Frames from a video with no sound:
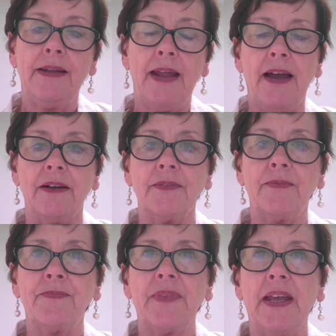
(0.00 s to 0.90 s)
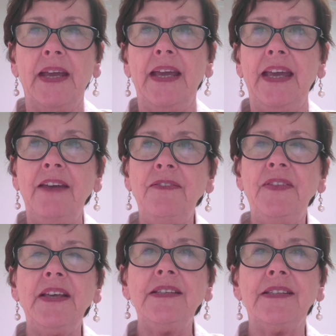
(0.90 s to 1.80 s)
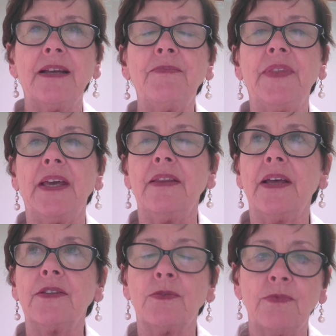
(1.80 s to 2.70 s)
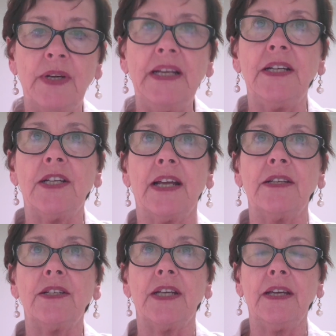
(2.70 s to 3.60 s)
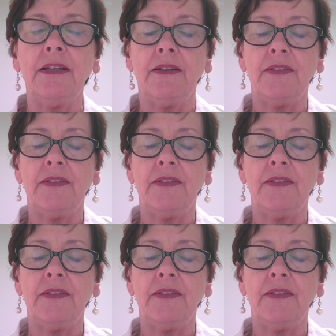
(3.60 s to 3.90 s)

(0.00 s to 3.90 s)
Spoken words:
Now, if there's something that's really challenging,